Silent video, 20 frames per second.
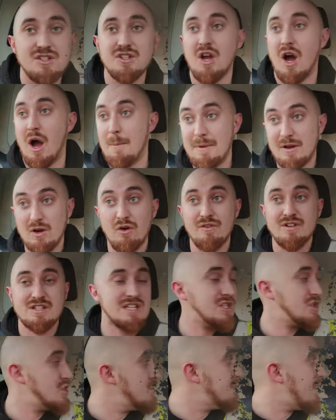yeah, I mean,
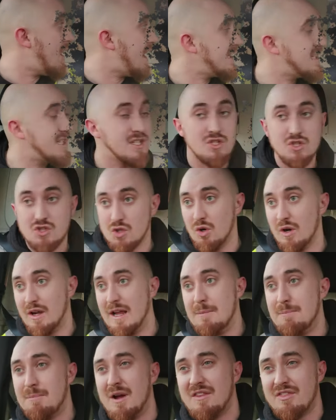obviously you might enjoy
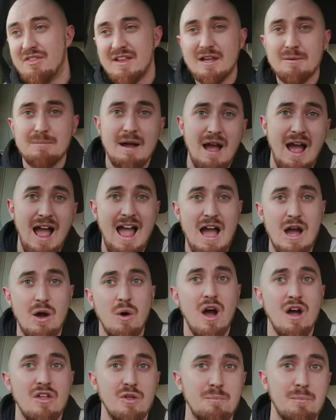it, but think about
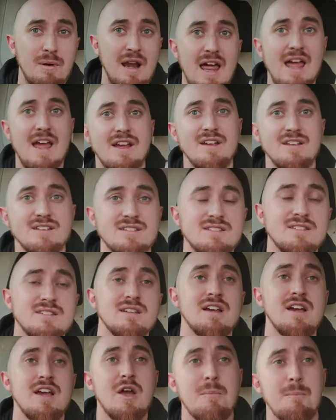how other
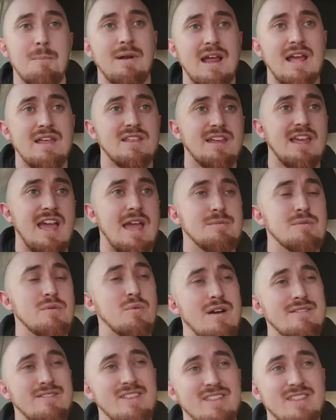players play the game
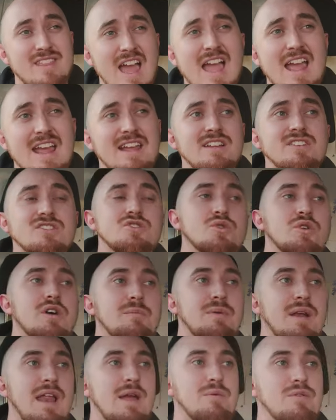and whether they
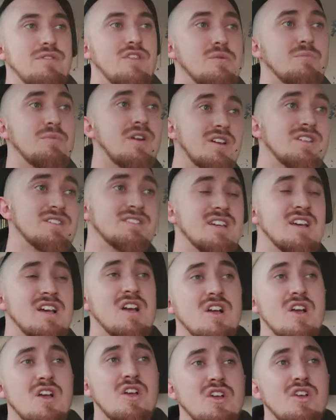enjoy playing with you because
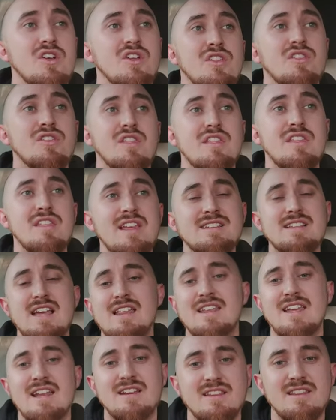these,
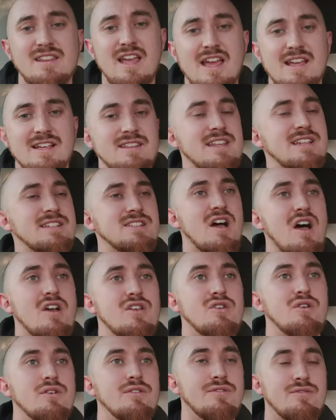at the end of the day, these
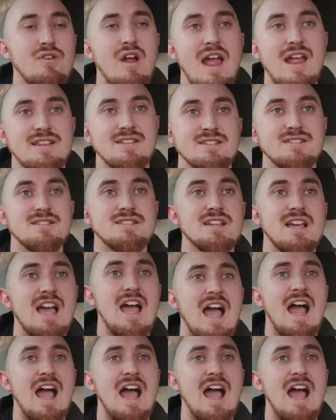are your friends.